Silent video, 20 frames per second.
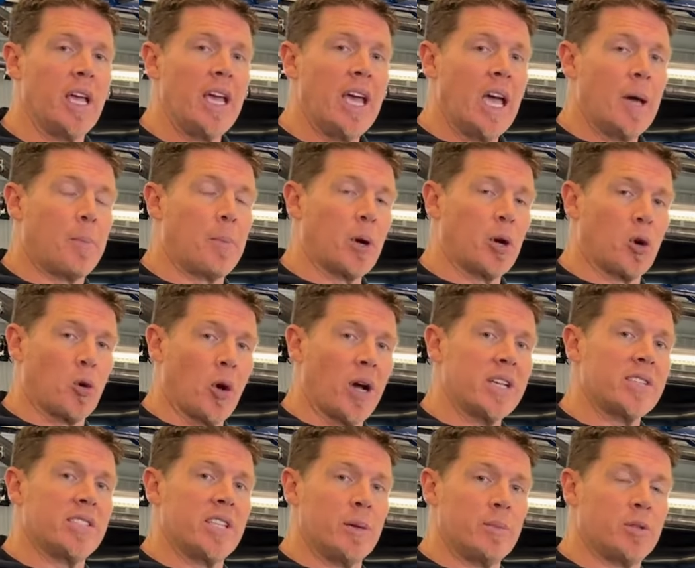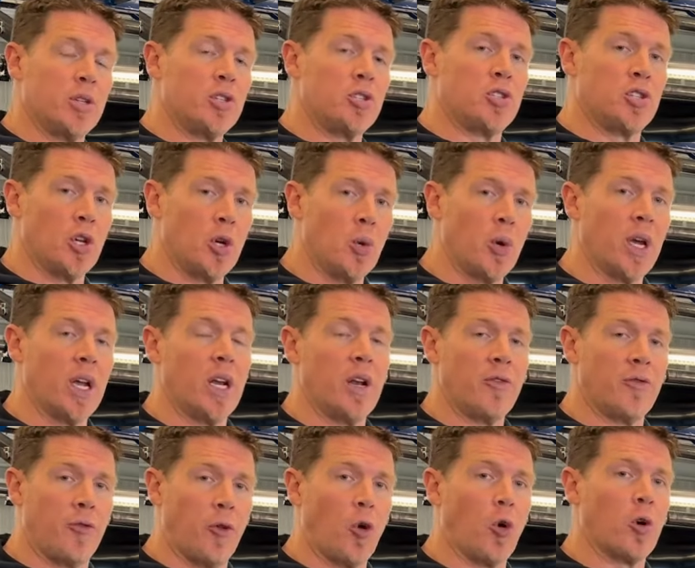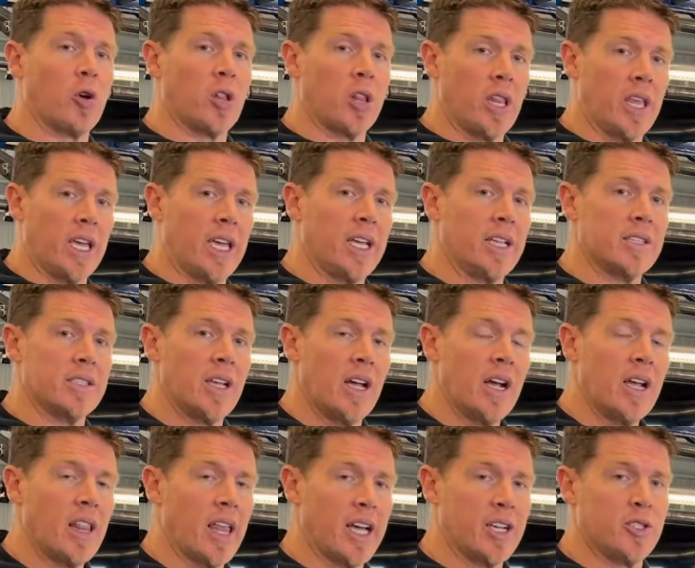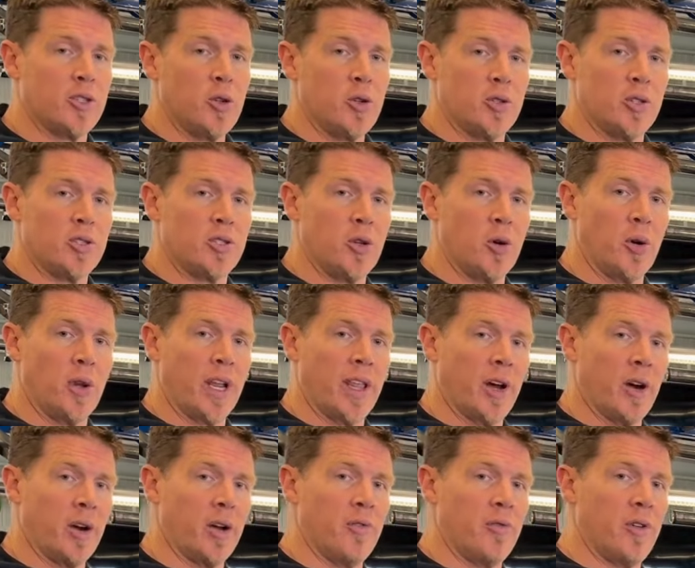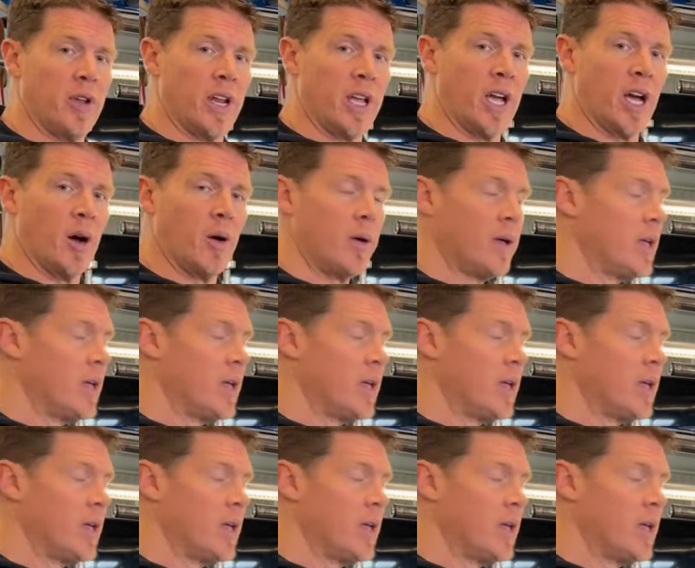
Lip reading: and progress them to doing full cleans like Souza's doing here in the video.